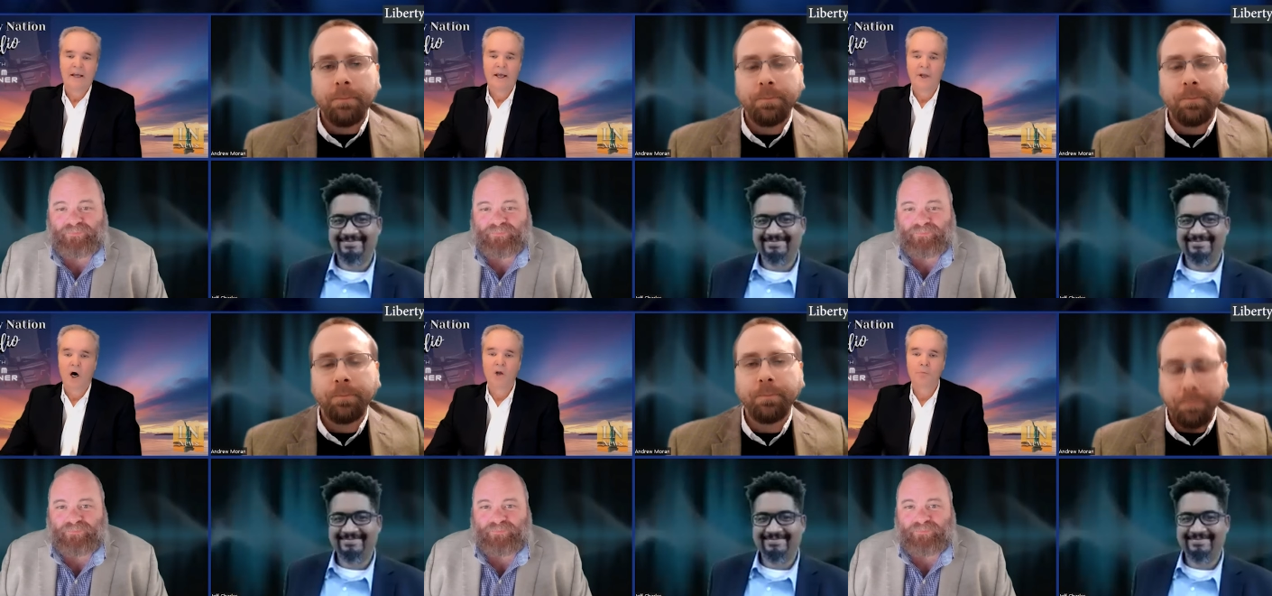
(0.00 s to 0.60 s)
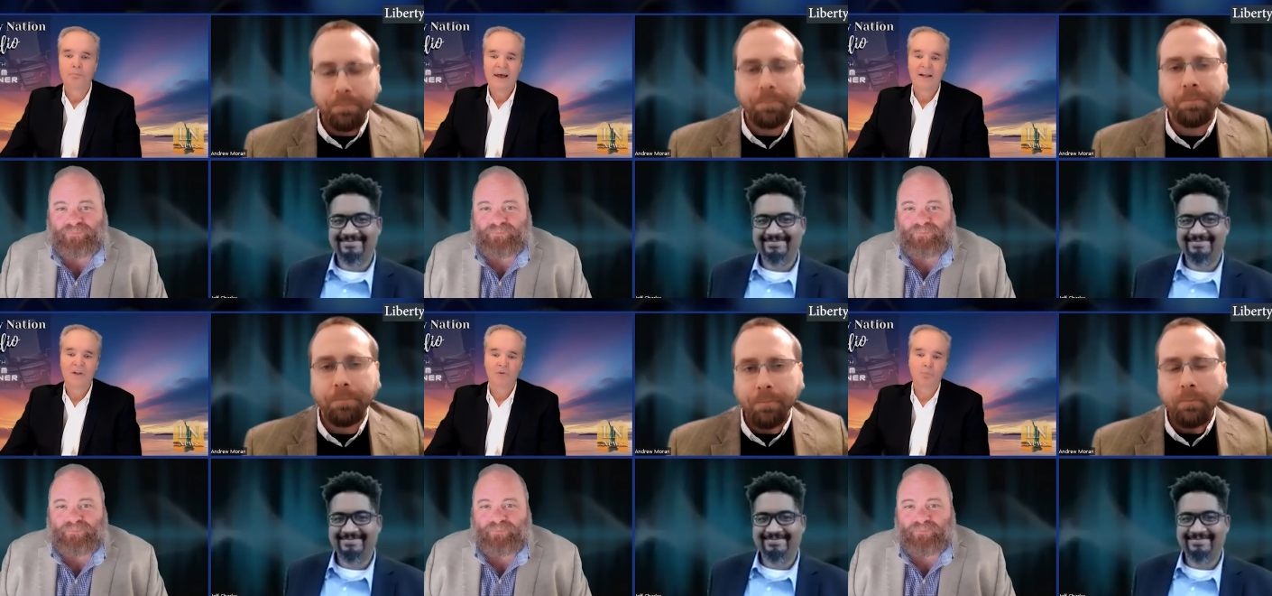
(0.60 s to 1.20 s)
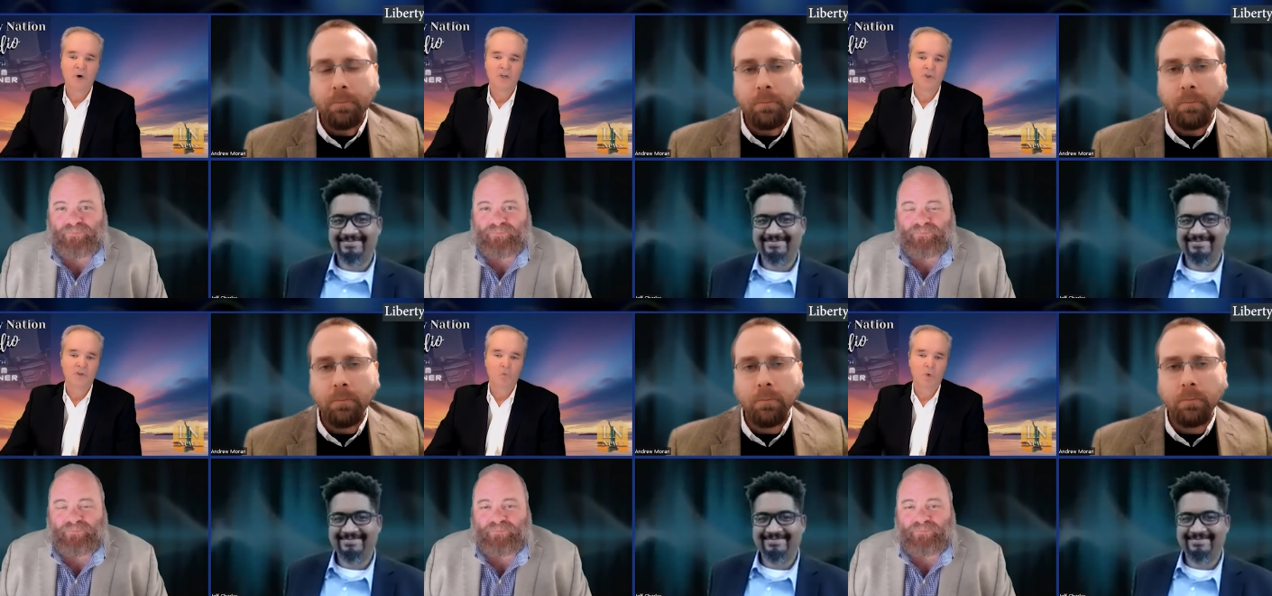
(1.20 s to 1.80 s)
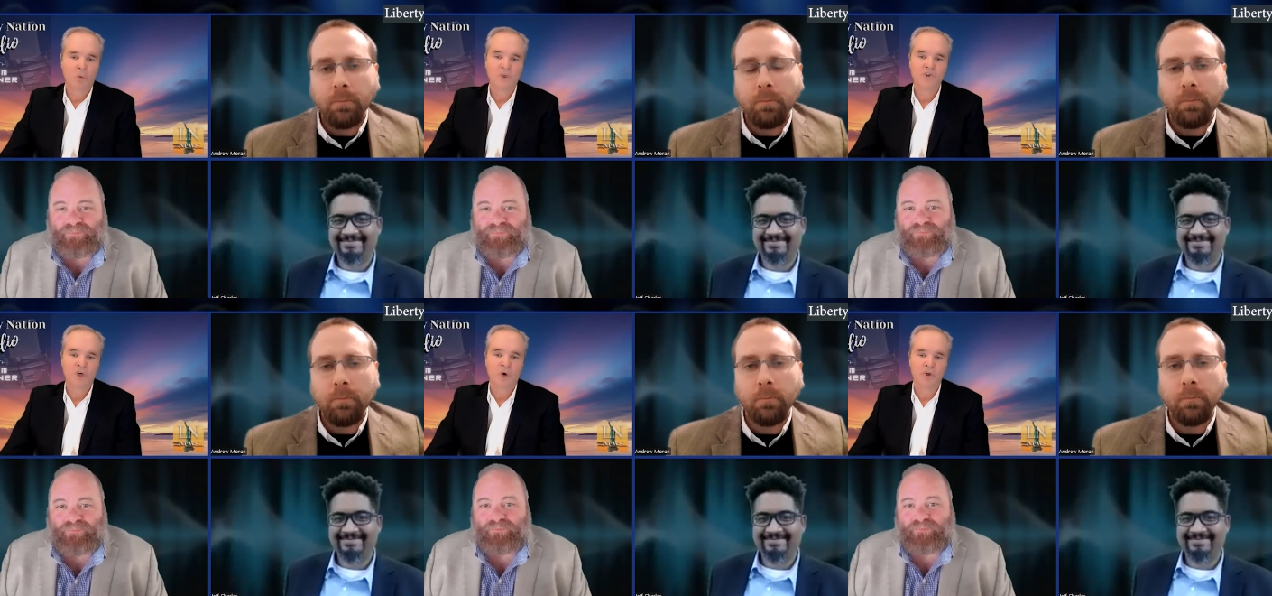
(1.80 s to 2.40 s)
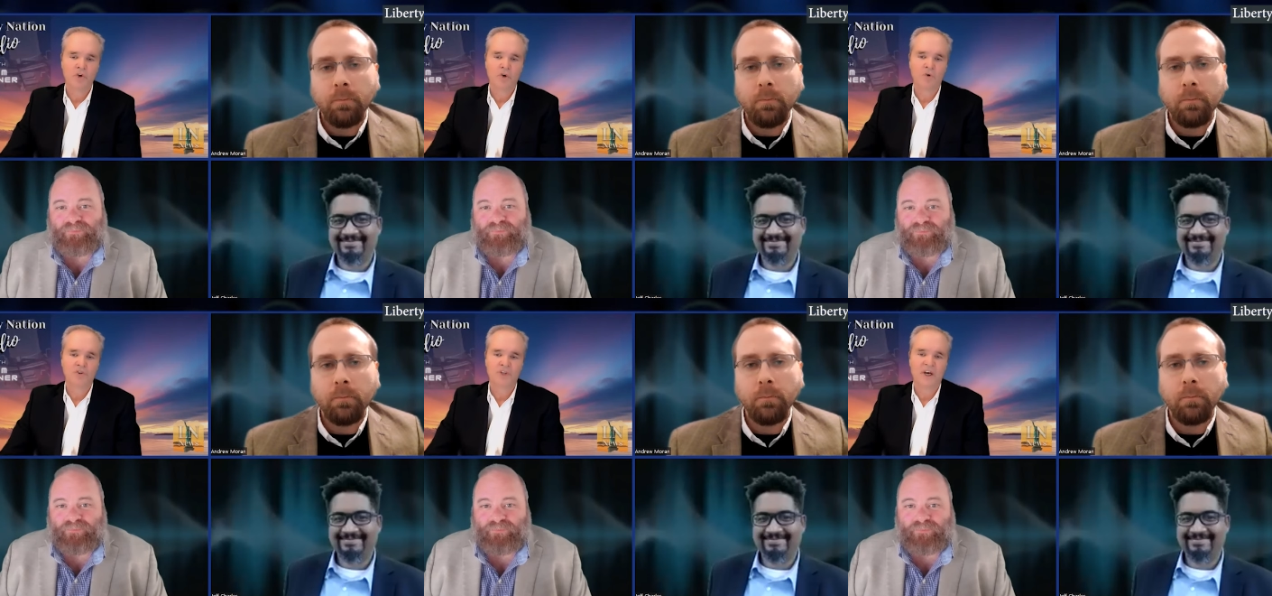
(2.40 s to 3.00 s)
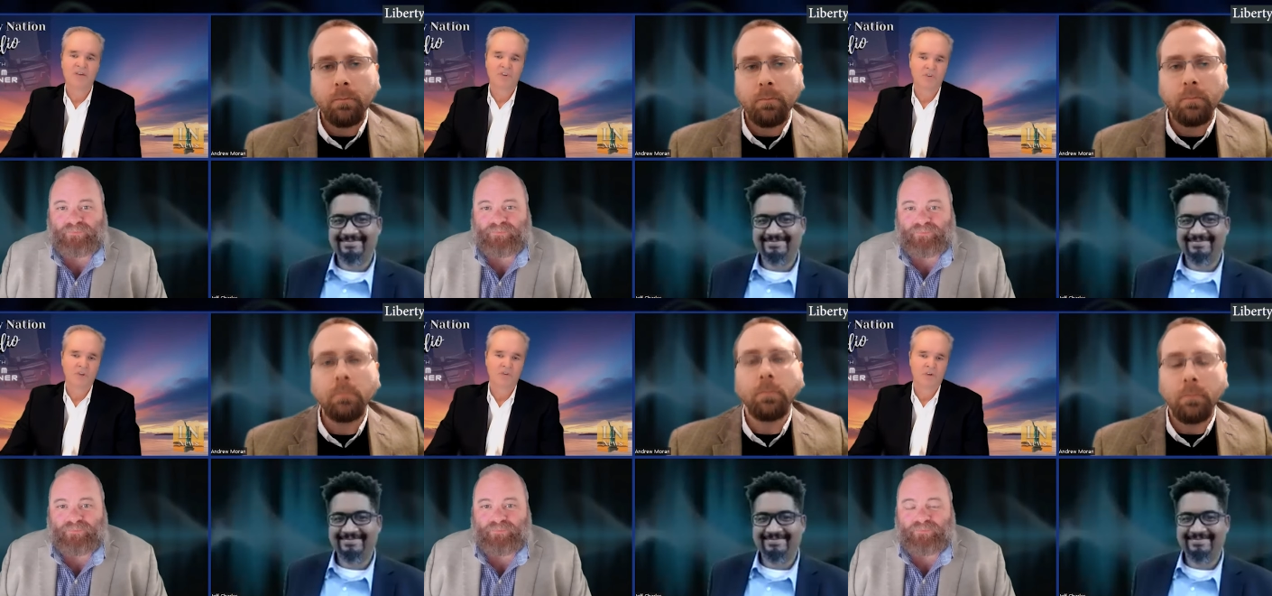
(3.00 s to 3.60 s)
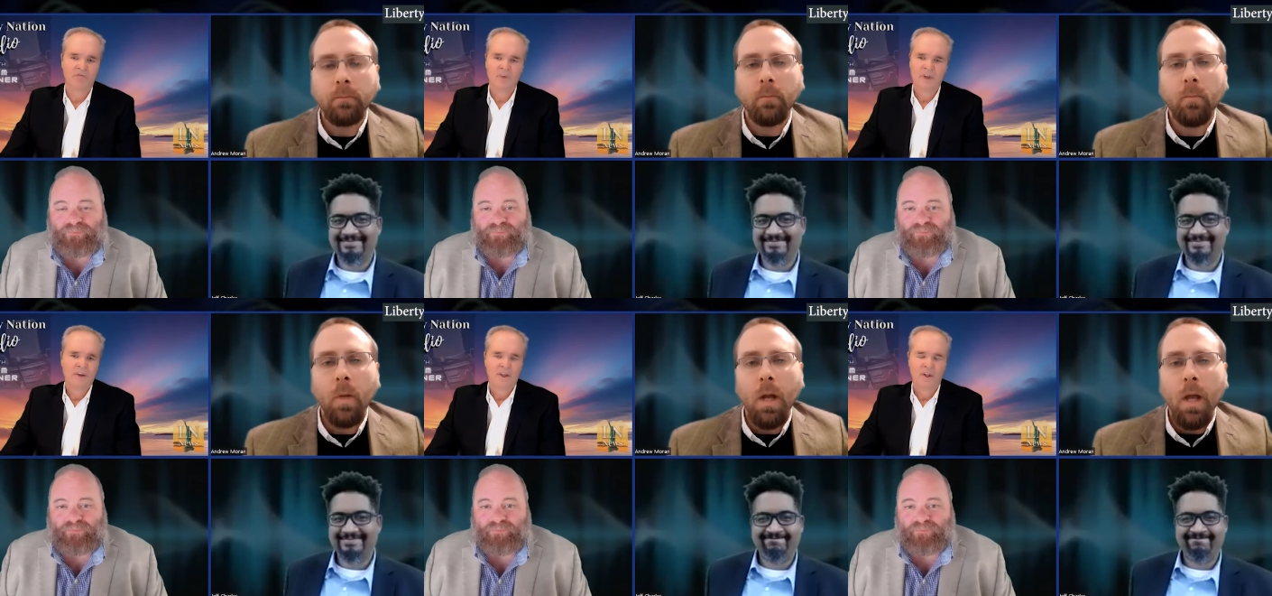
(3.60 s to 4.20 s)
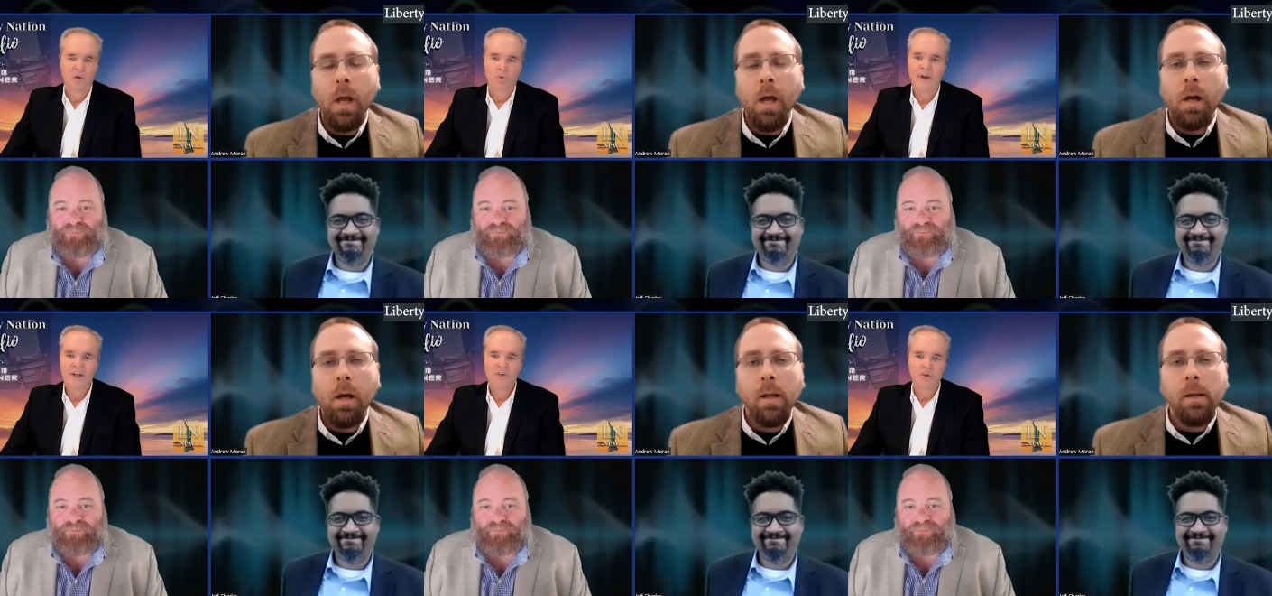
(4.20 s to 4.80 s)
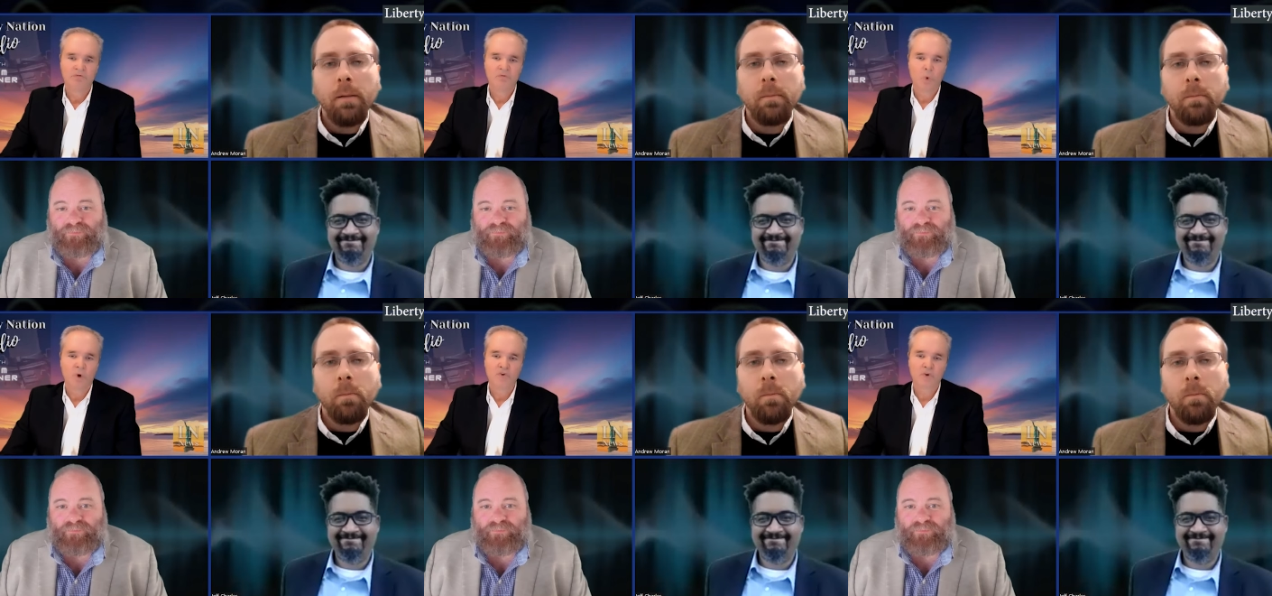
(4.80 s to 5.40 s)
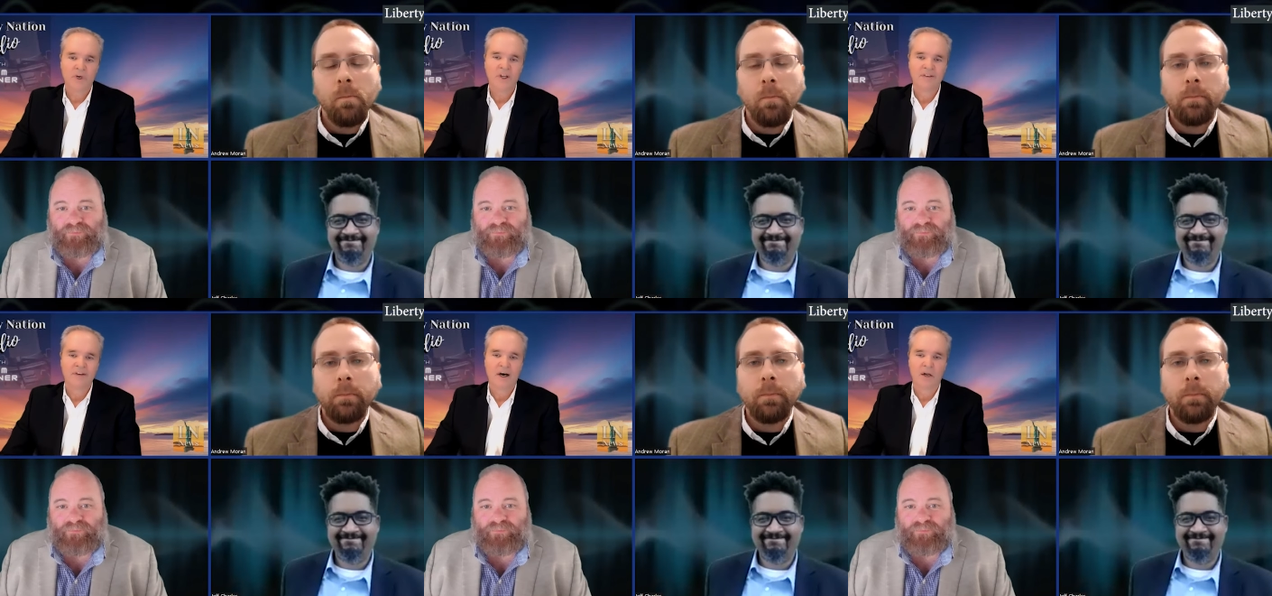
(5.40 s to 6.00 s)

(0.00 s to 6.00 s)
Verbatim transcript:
Speaker 1: and unbalanced budgets where we show huge deficits of in the range of $4 trillion